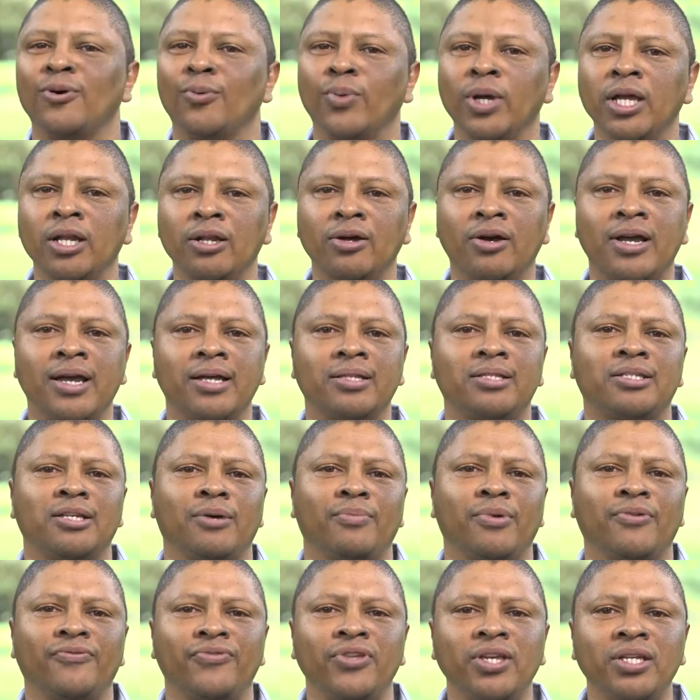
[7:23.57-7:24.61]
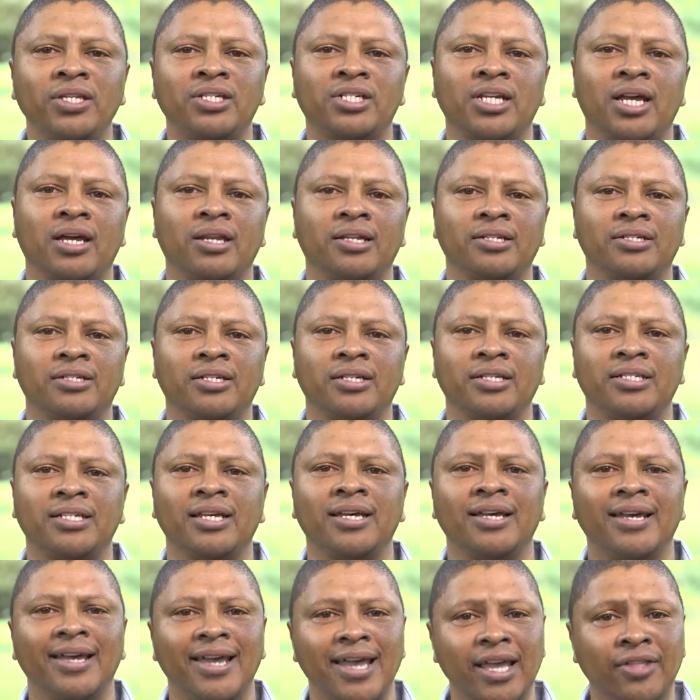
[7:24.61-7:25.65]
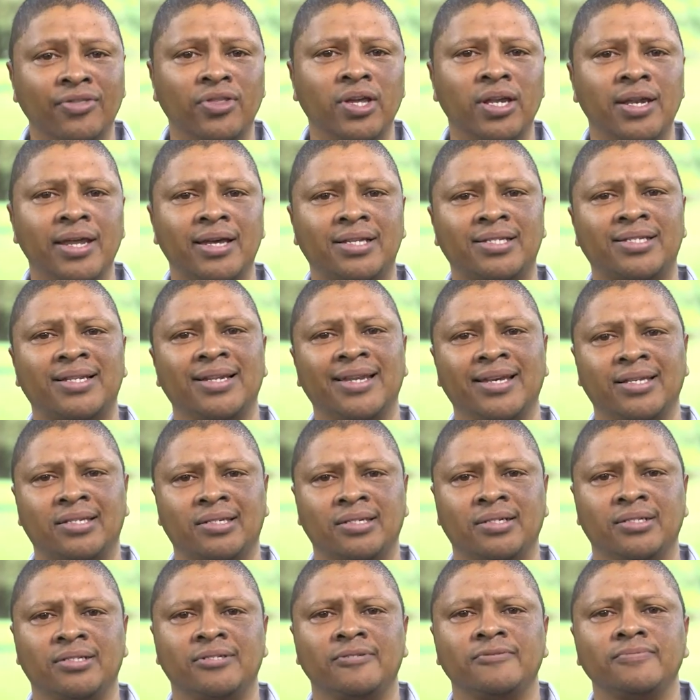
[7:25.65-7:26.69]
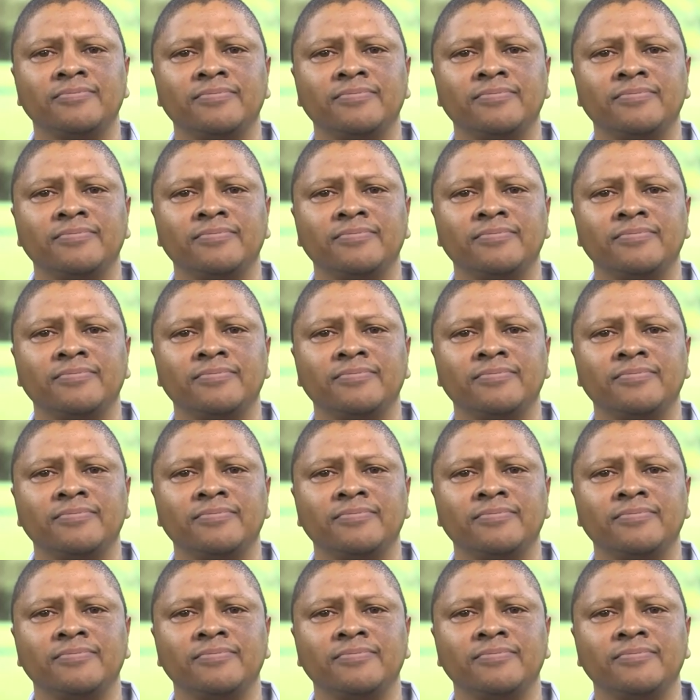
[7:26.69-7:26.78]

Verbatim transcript: We look at some of these challenges in the next lesson.